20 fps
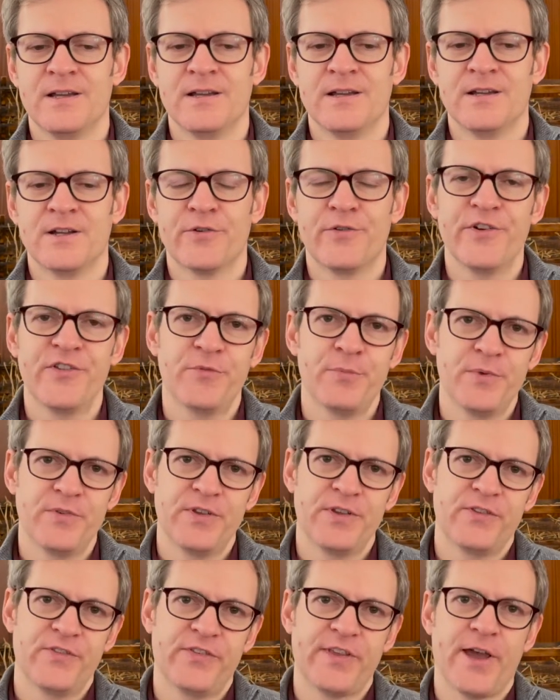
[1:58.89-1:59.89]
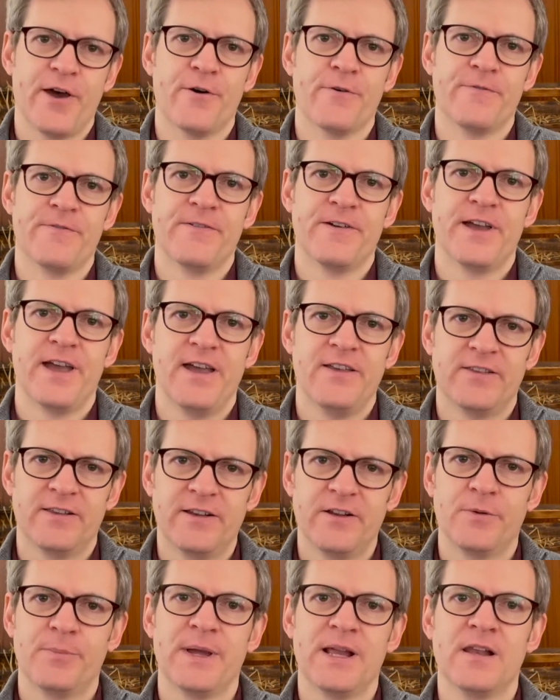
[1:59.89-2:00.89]
Christmas itself is a
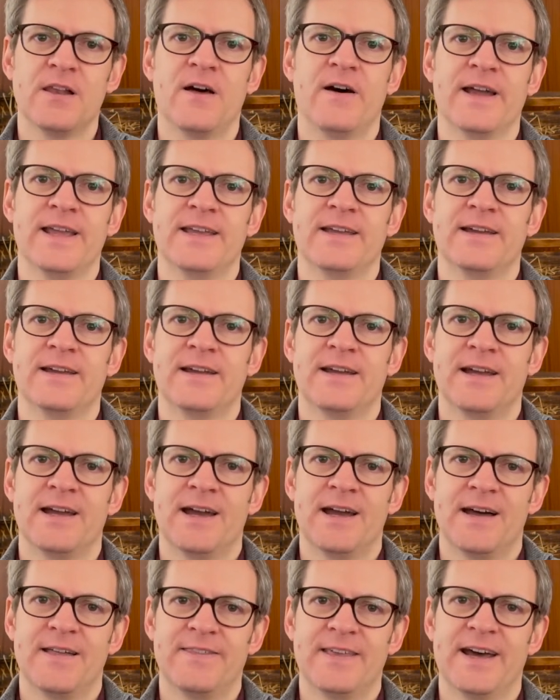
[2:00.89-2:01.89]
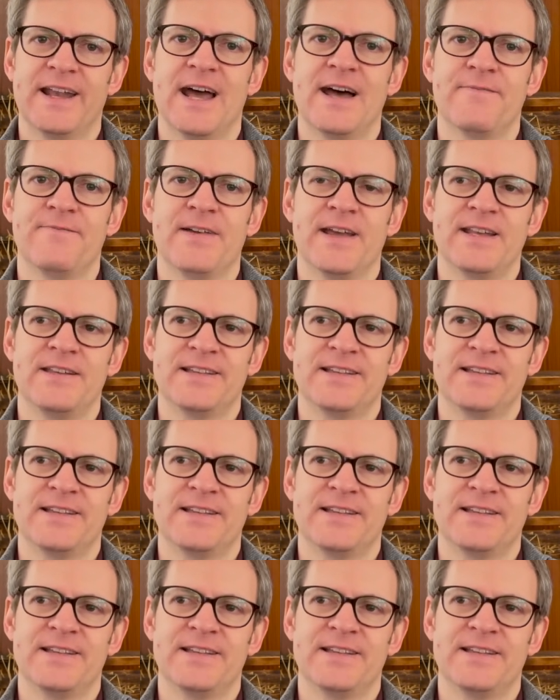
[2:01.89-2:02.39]
little bit like that Advent